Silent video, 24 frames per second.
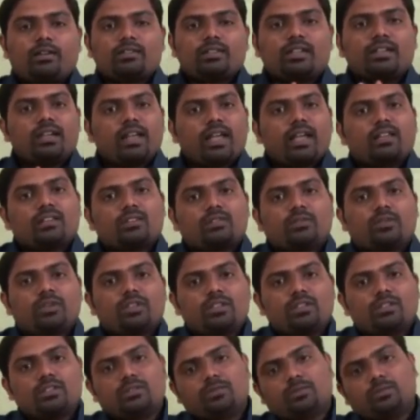syntax
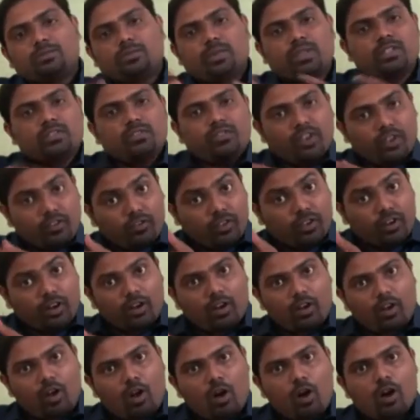which is specific
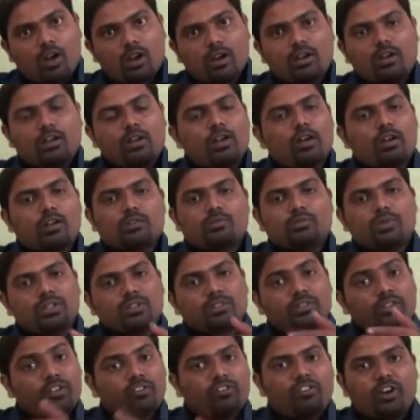for Oracle or
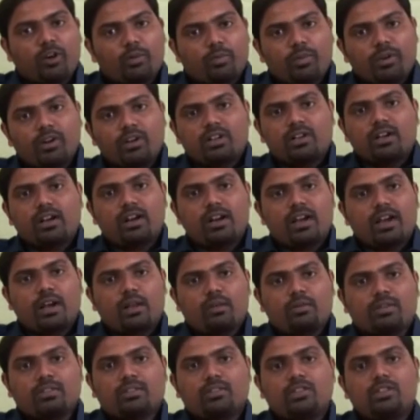specific for a particular
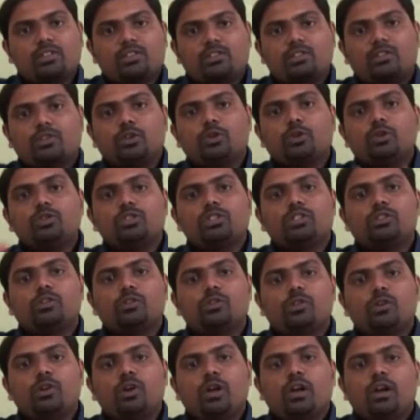database. This gives
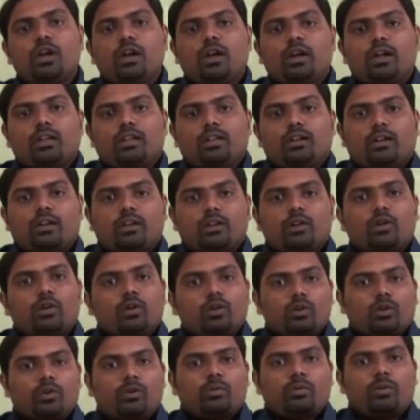you
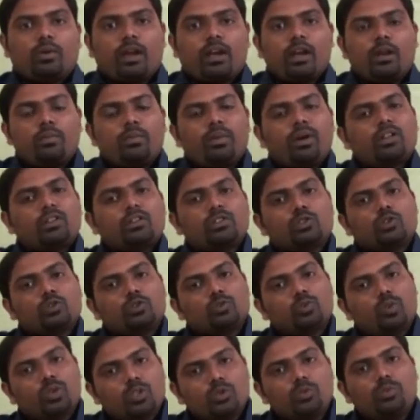independence to
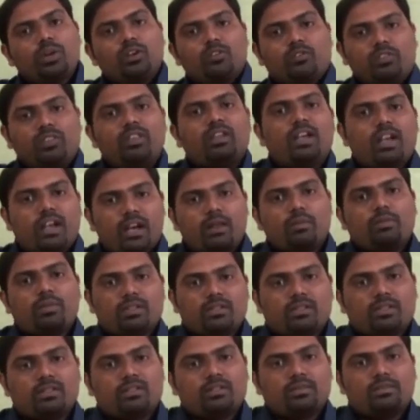switch between the
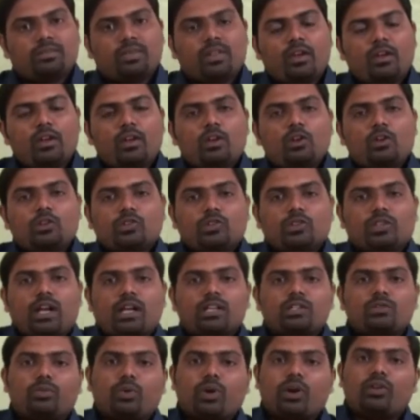databases. So
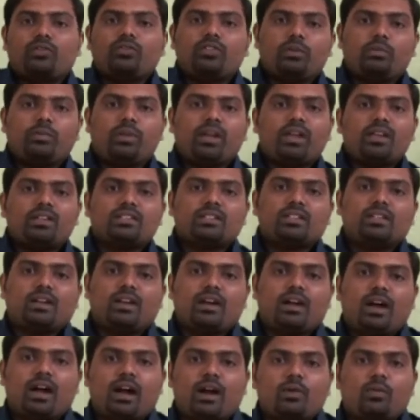that's one of the biggest
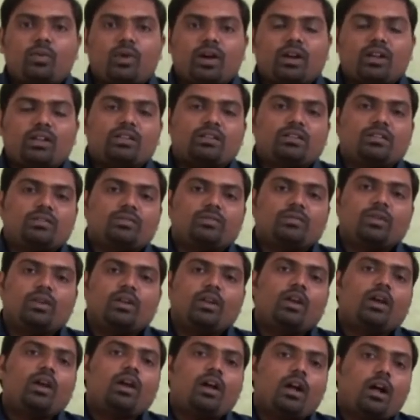advantages.
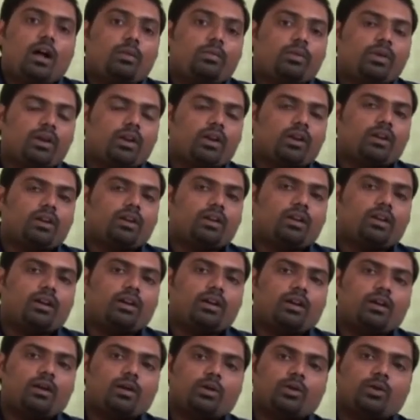Hibernate
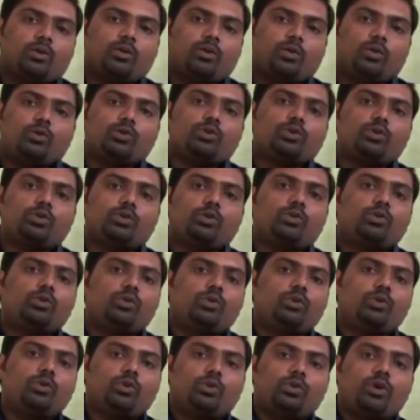gives
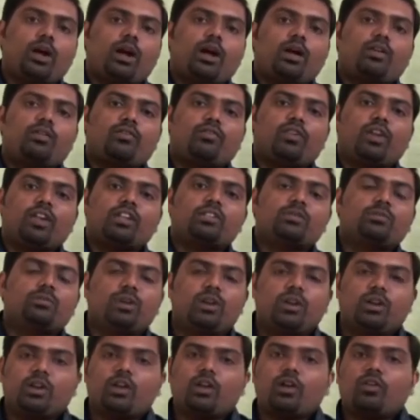you a
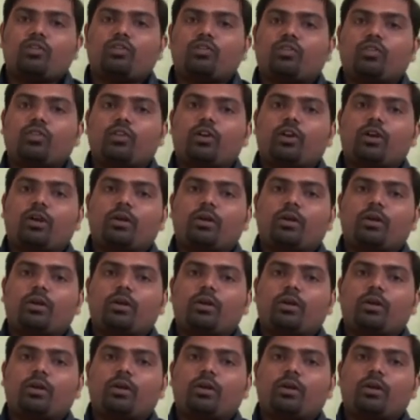flexibility of